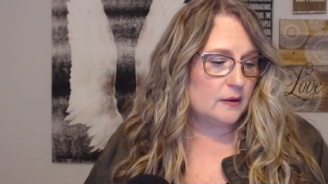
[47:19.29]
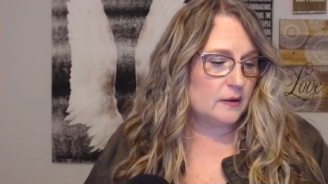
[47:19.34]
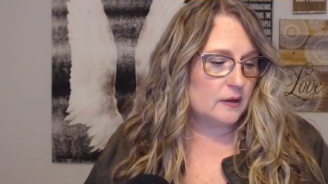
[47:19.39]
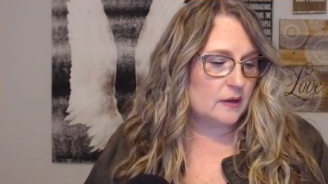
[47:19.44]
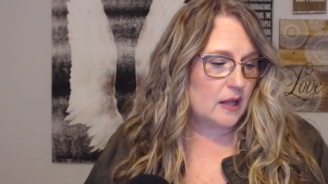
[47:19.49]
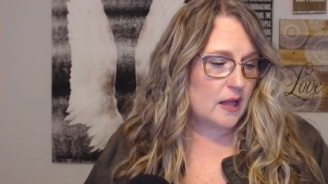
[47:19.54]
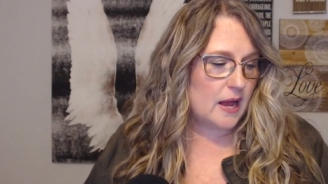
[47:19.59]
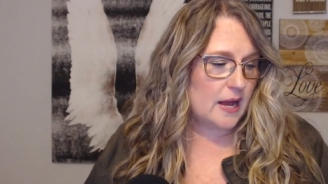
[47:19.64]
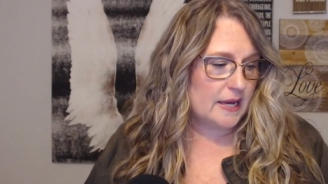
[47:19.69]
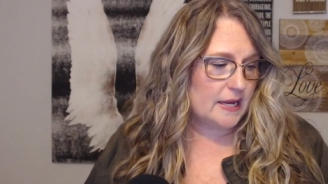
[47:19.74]

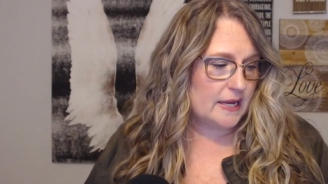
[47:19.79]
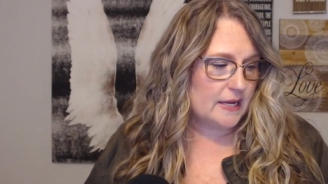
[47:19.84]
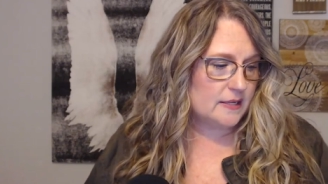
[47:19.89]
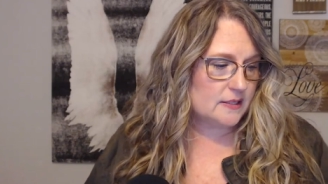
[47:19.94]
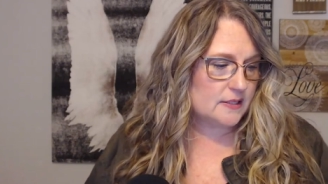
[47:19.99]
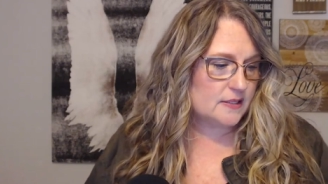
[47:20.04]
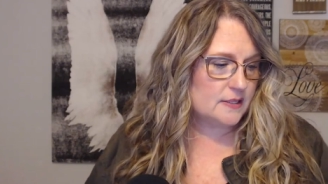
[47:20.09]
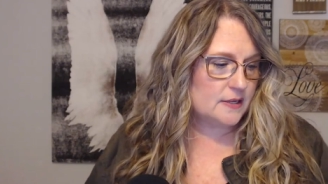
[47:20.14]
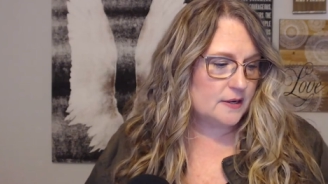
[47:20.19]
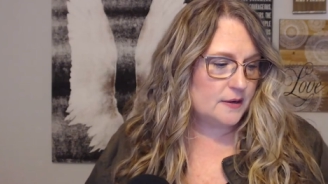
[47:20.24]

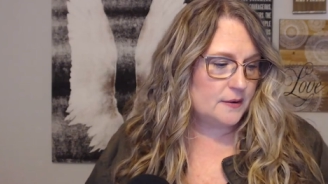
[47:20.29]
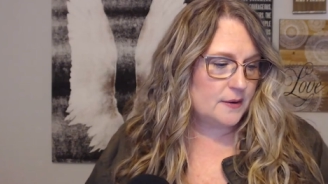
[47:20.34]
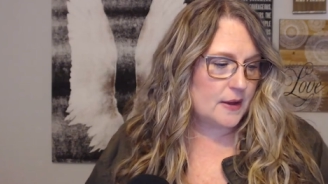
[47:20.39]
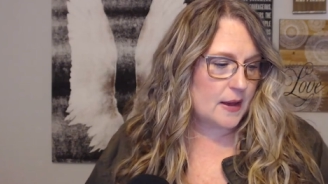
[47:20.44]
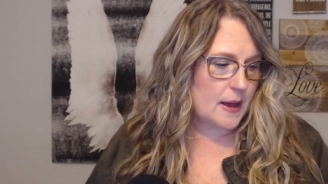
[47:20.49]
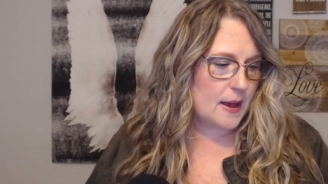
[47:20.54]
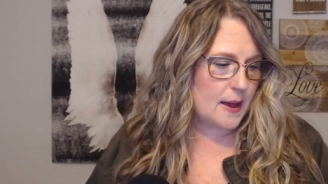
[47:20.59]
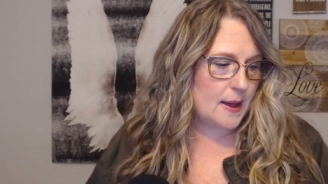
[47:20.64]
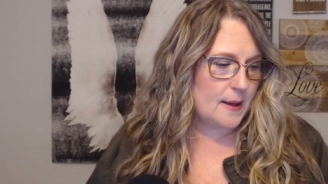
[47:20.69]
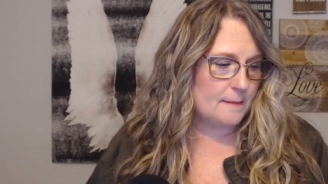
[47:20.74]
clients?
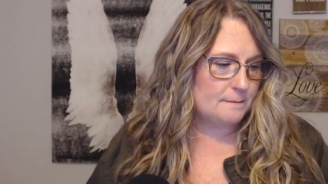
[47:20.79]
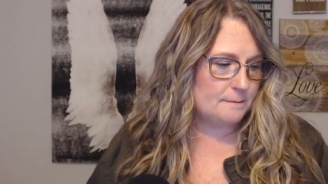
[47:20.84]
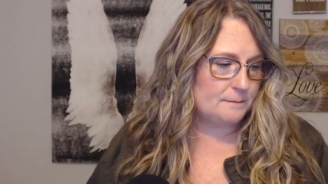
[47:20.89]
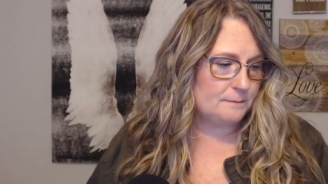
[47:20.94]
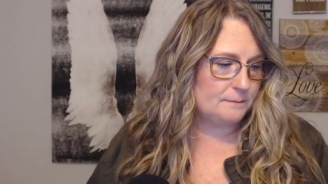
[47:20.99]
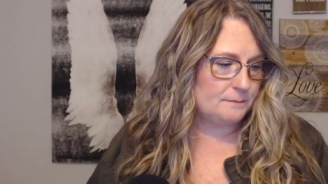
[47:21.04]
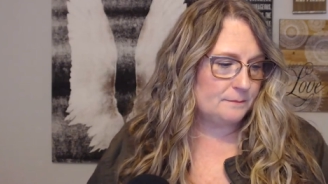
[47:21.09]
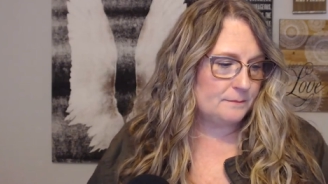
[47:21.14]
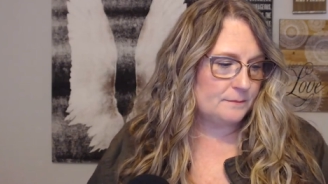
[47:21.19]
Um,